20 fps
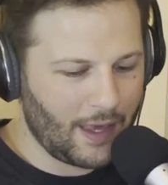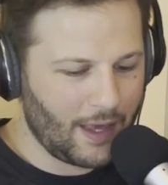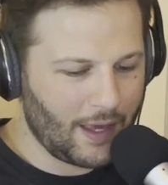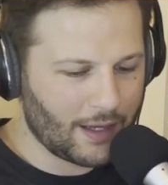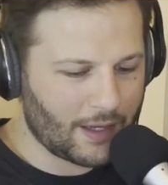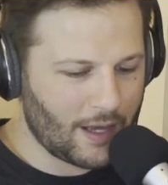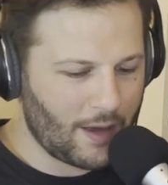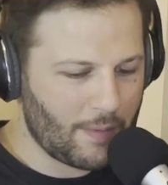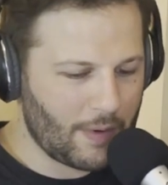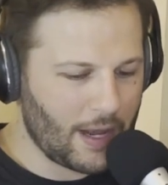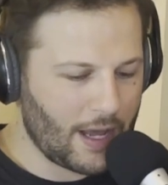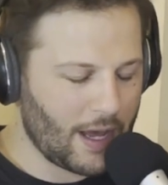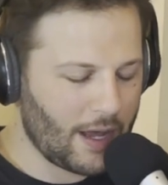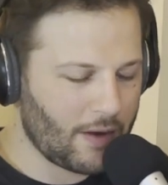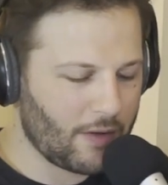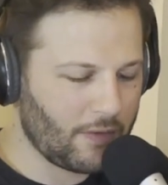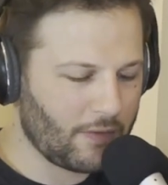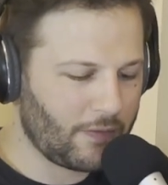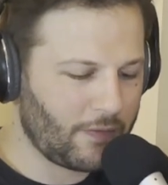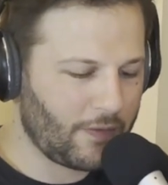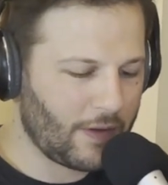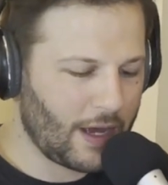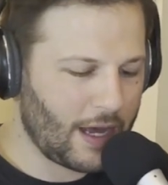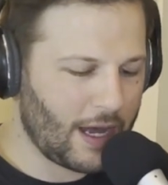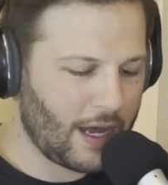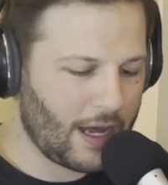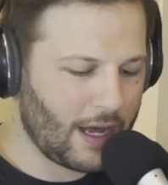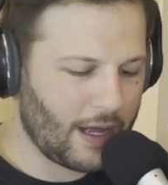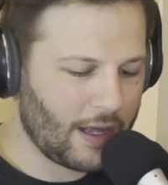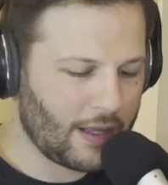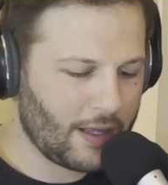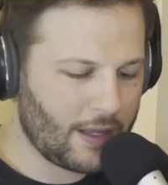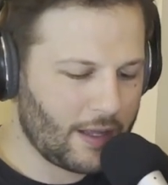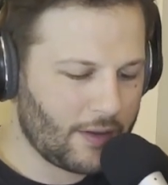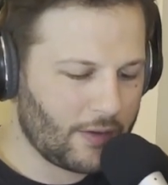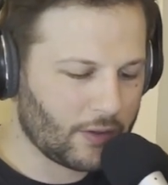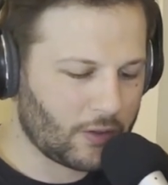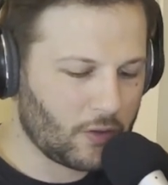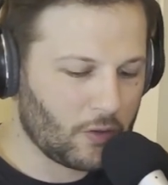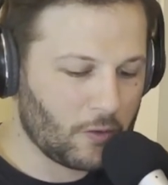Yeah, coming out of the
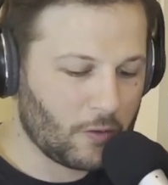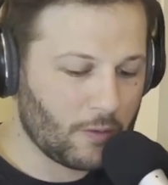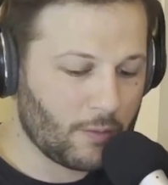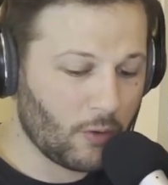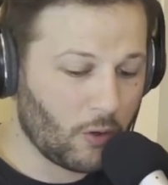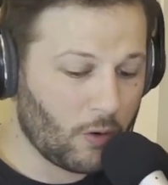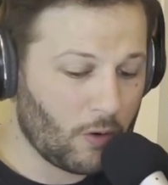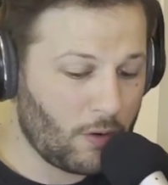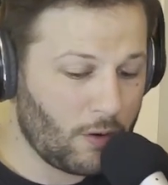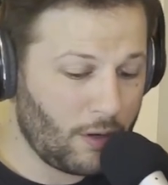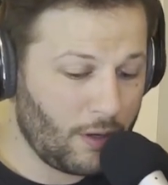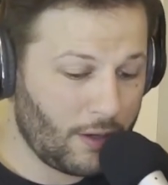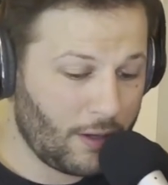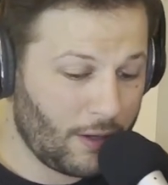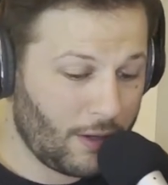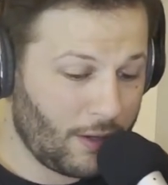Coolmore.